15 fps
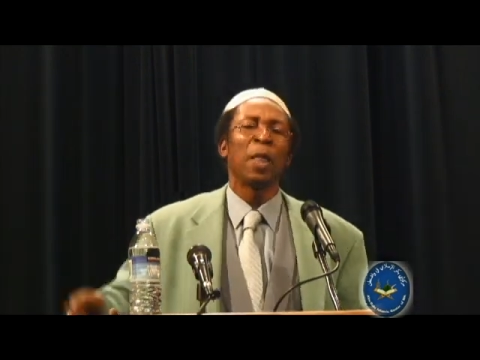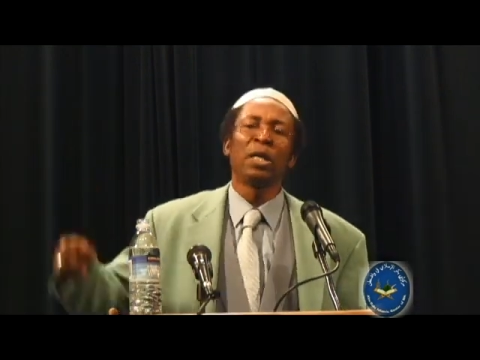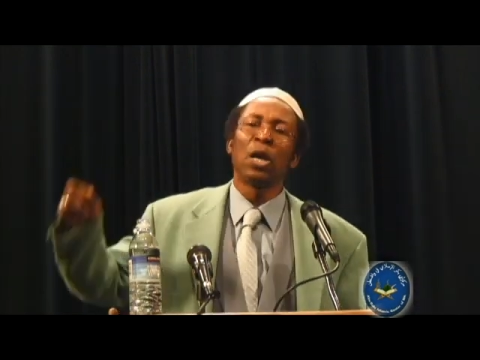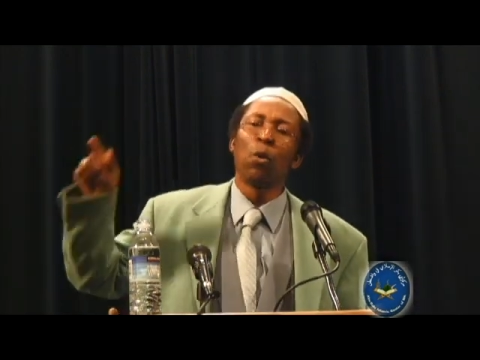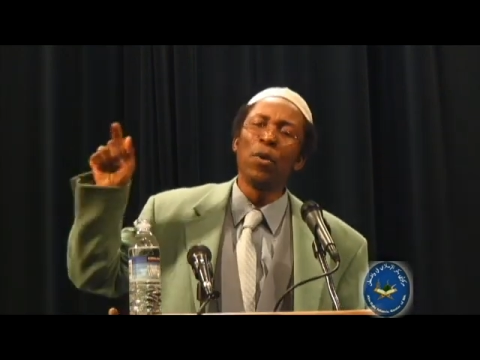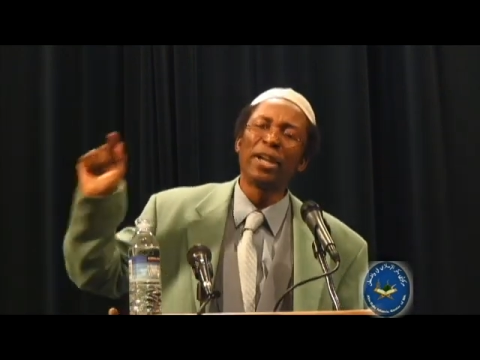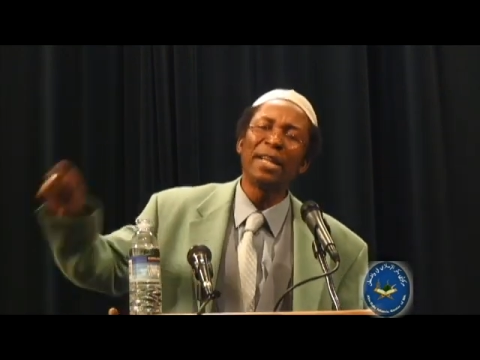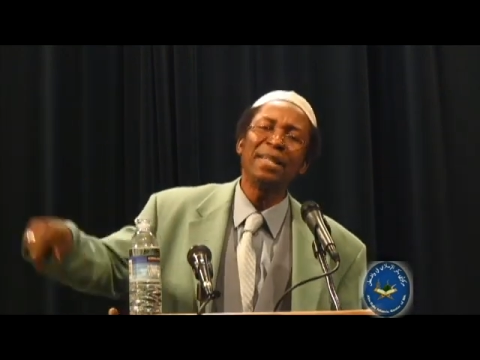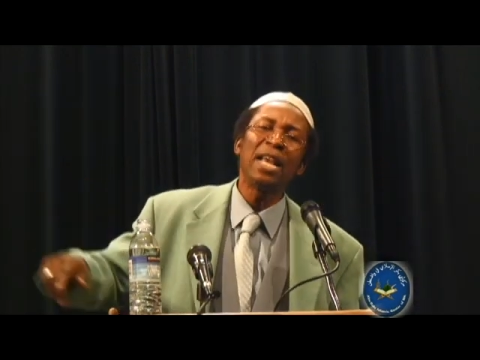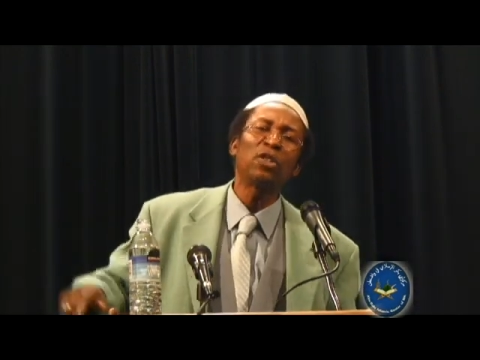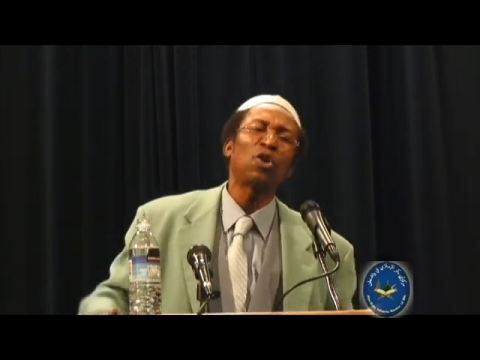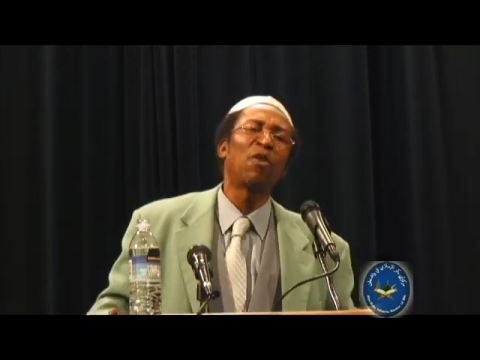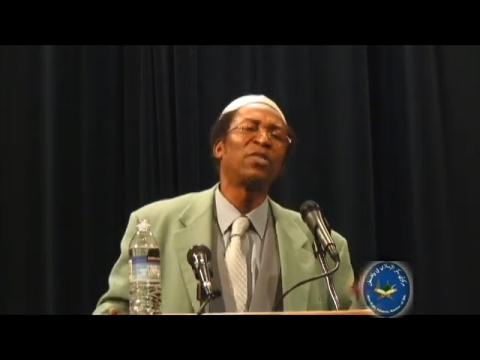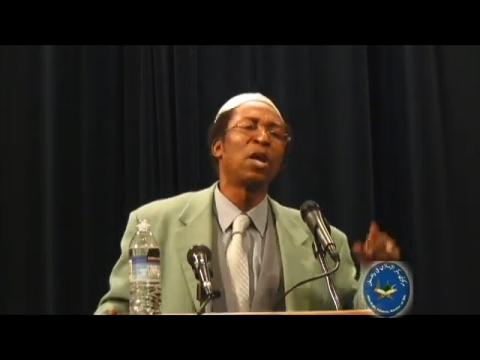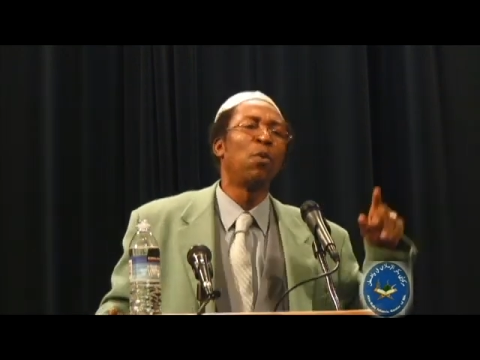The wickedness
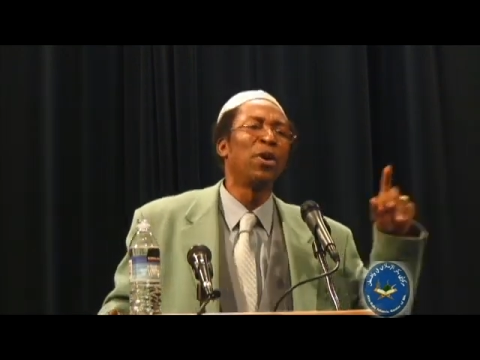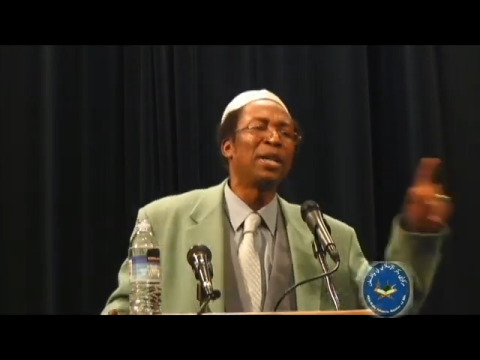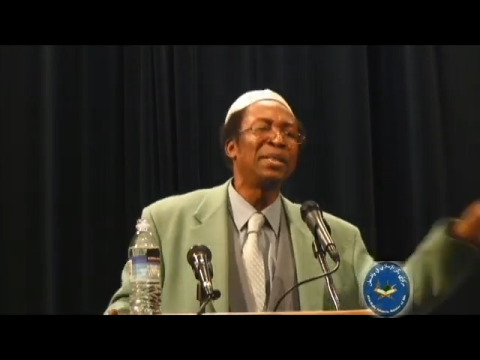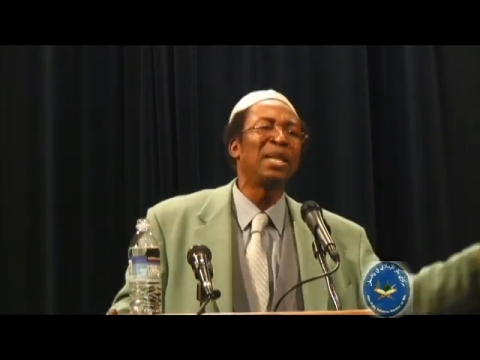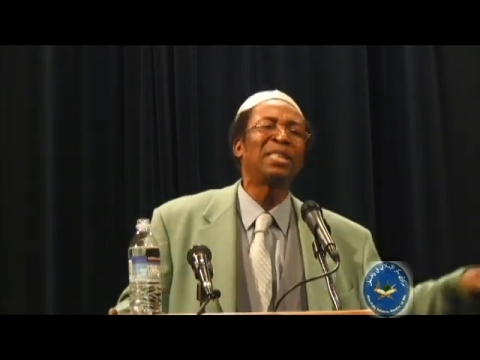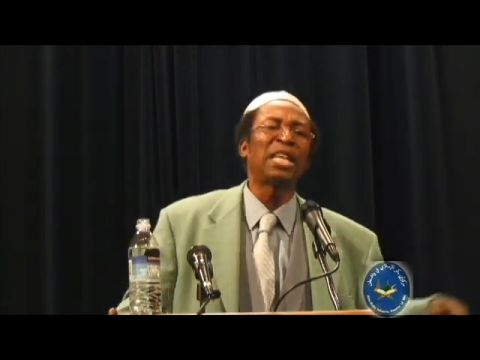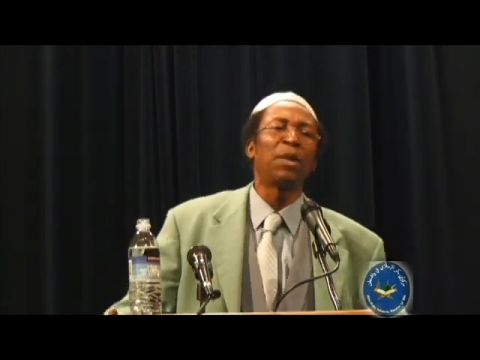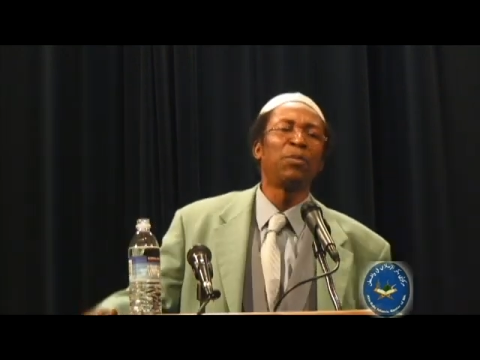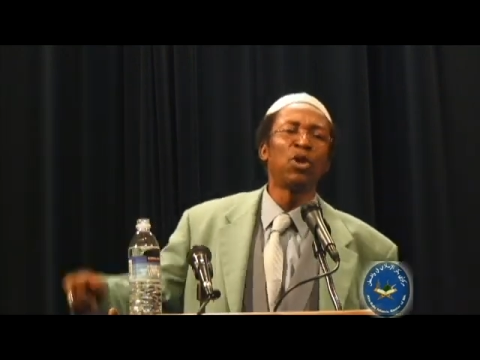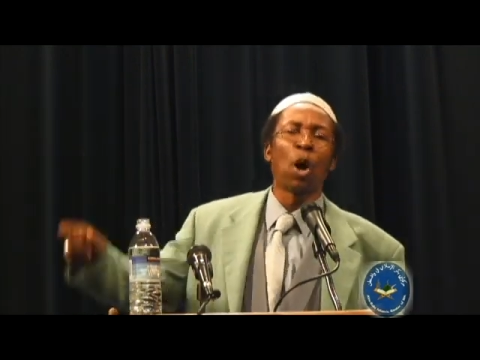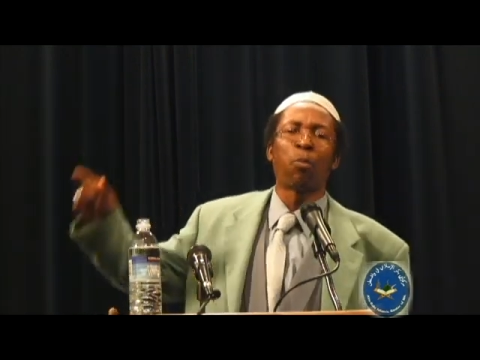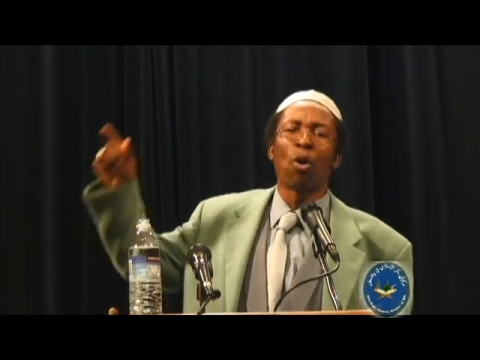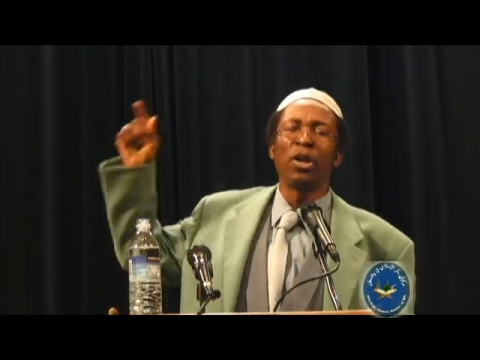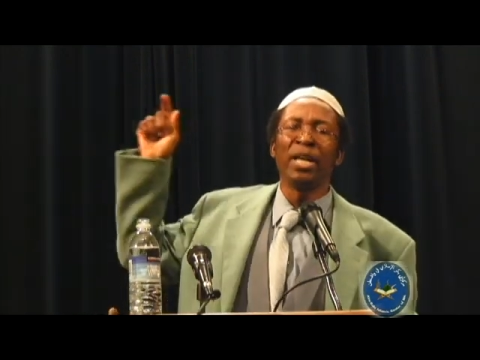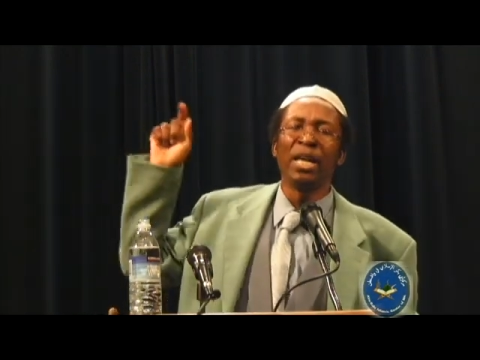of the wickedness shall be
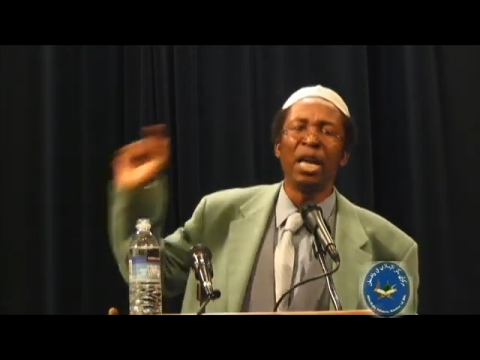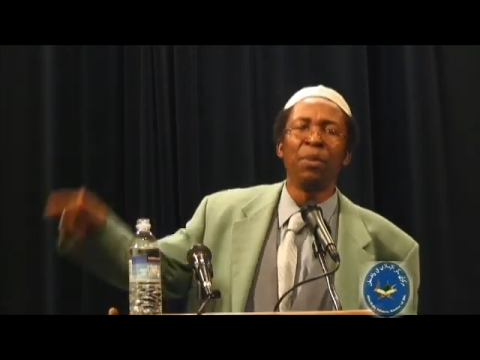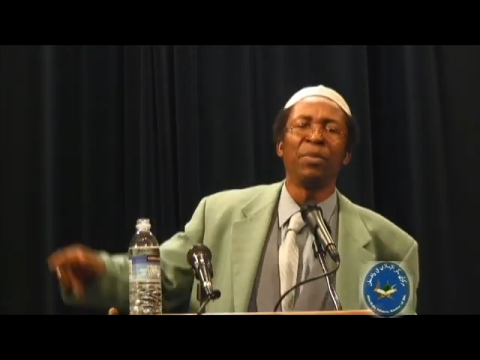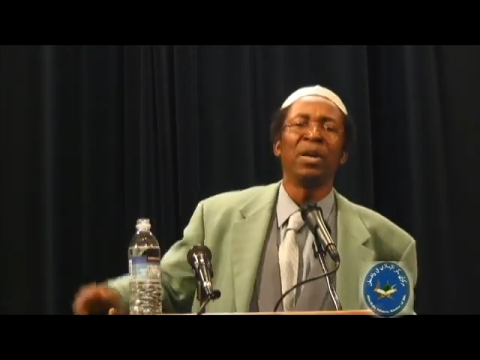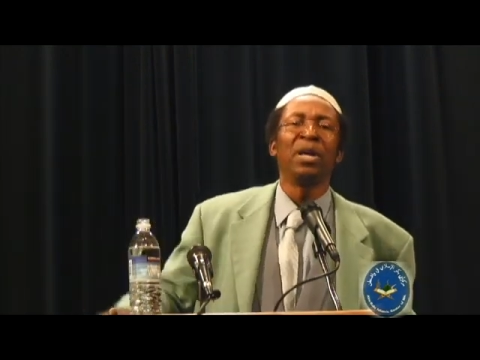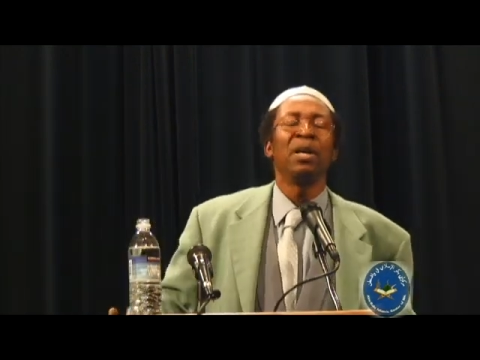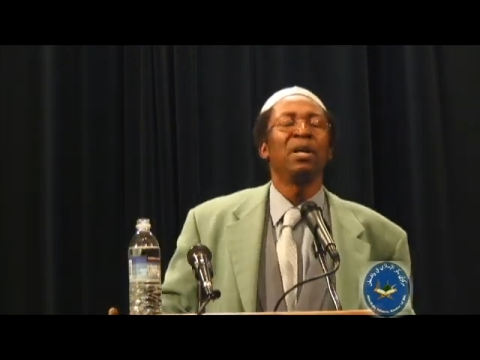upon him,